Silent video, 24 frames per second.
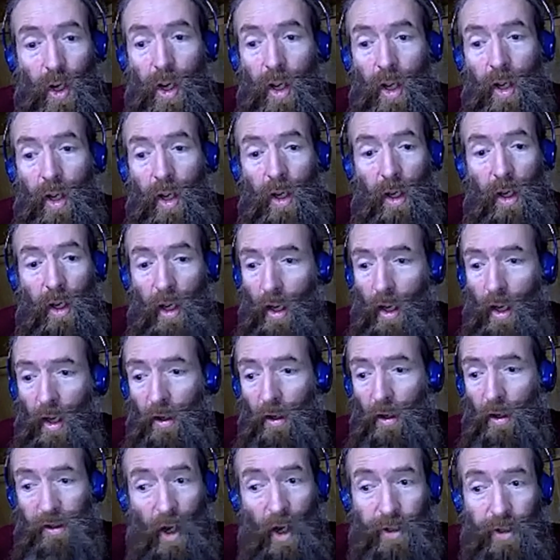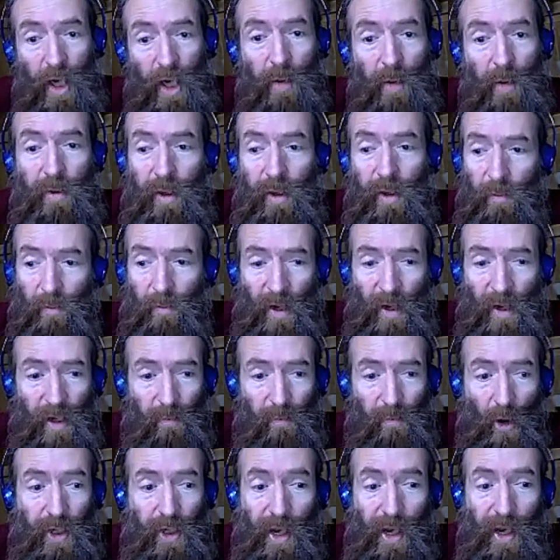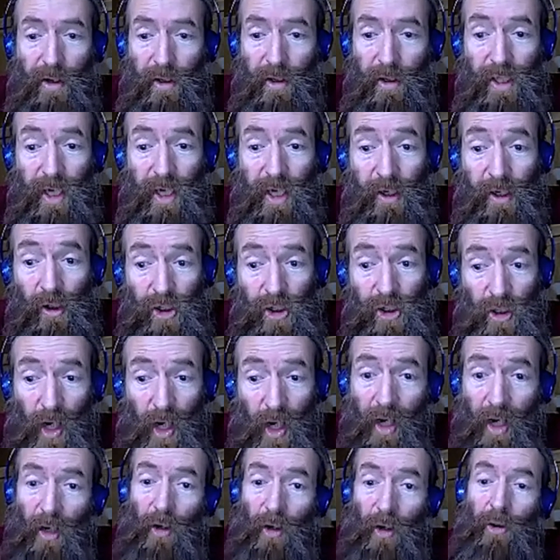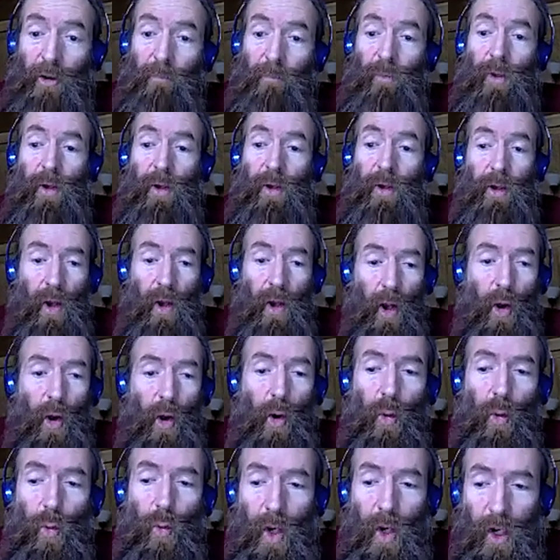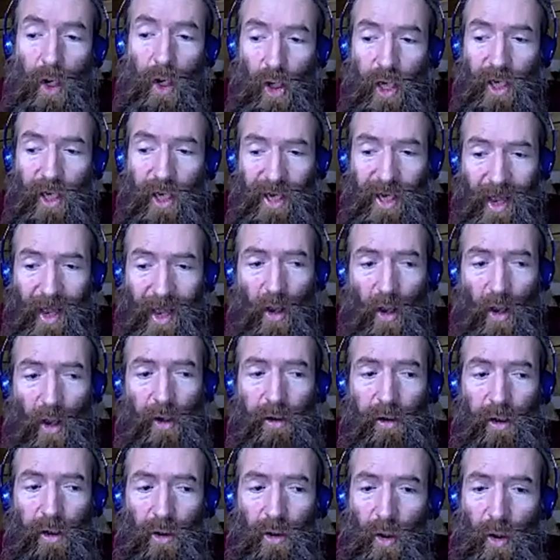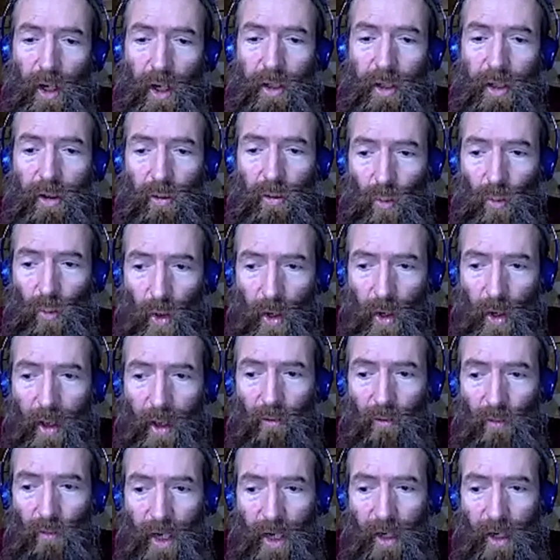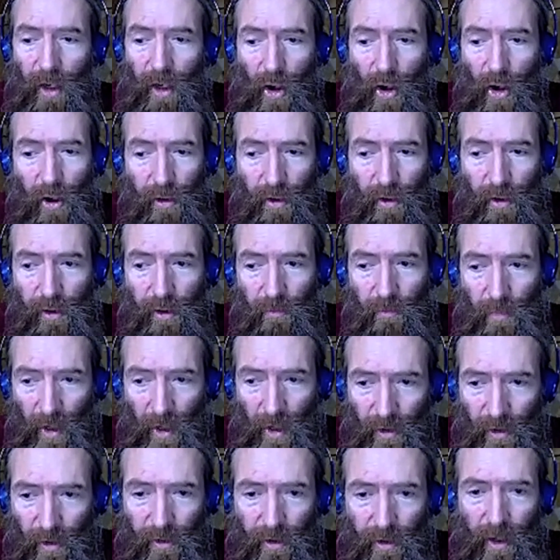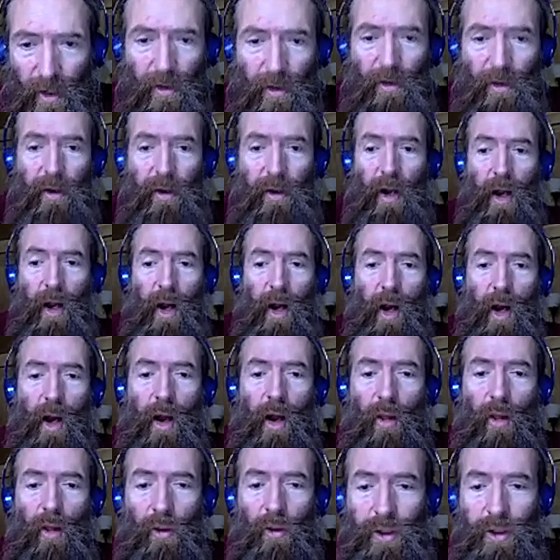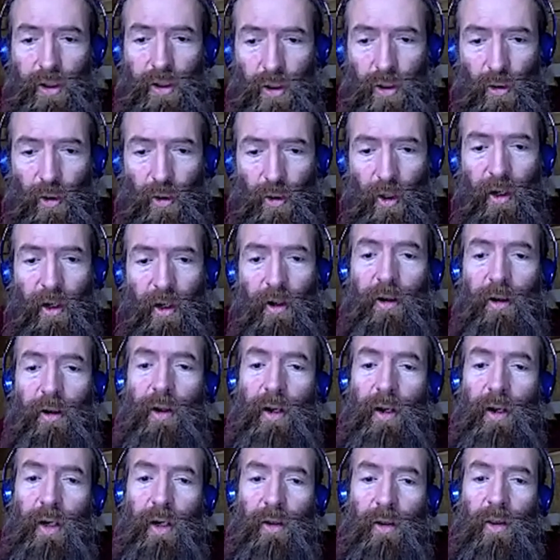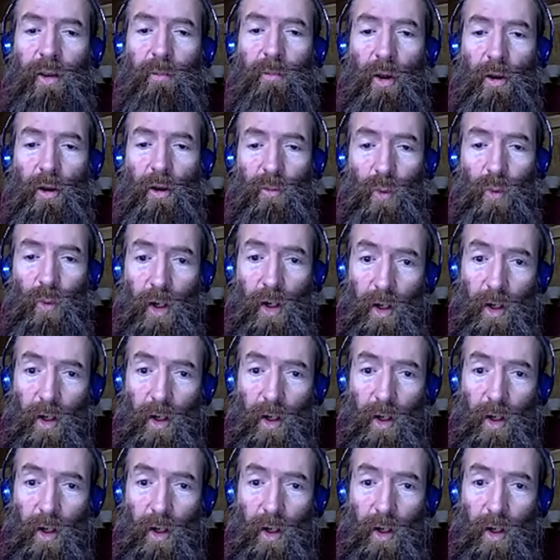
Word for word: uh, startups and in most cases into clinical trials. So we're looking now at a situation where really OncoSENS and MitoSENS are the two things that need the most work.